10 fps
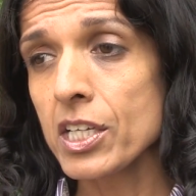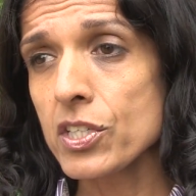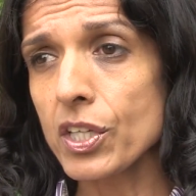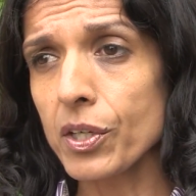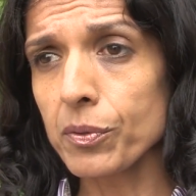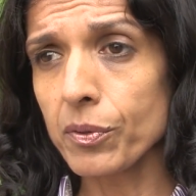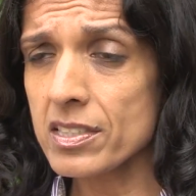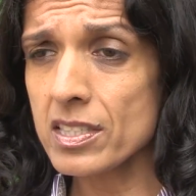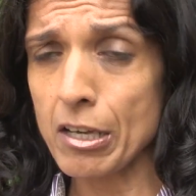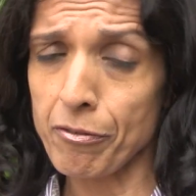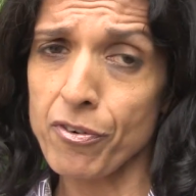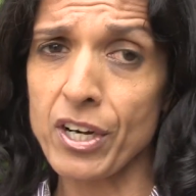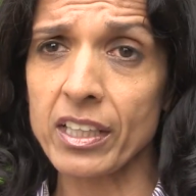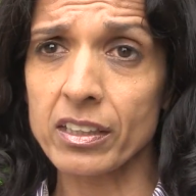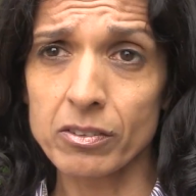So
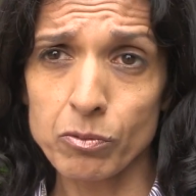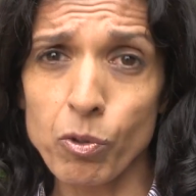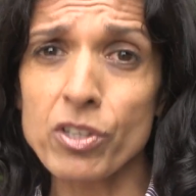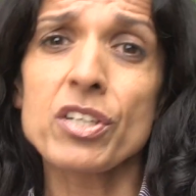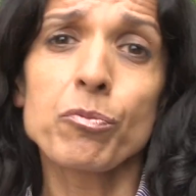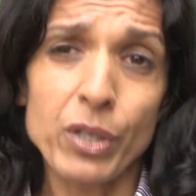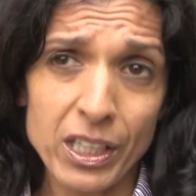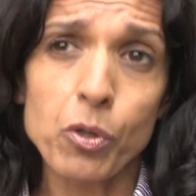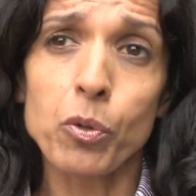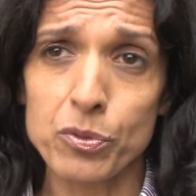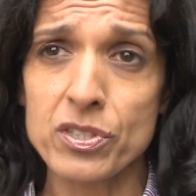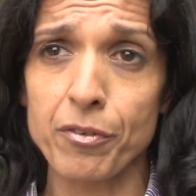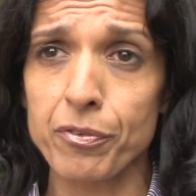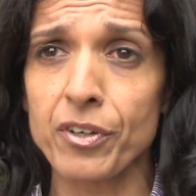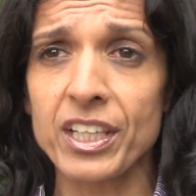suffering, what we call
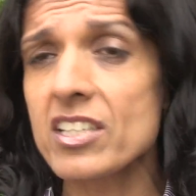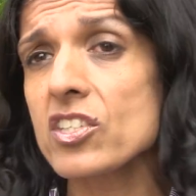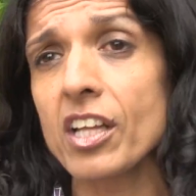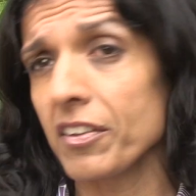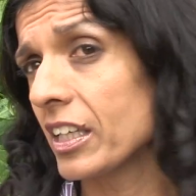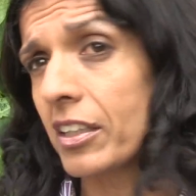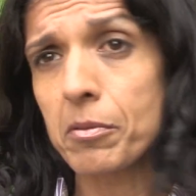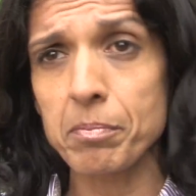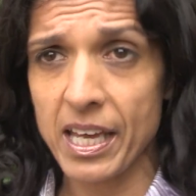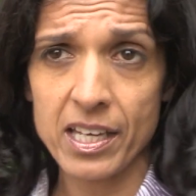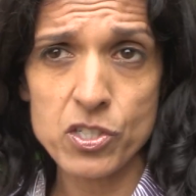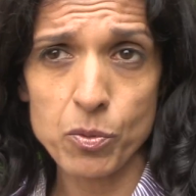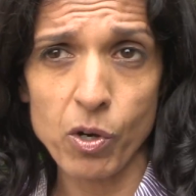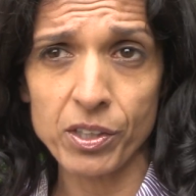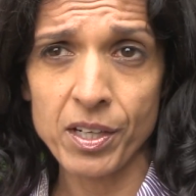suffering, is nothing compared to
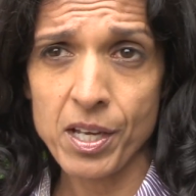what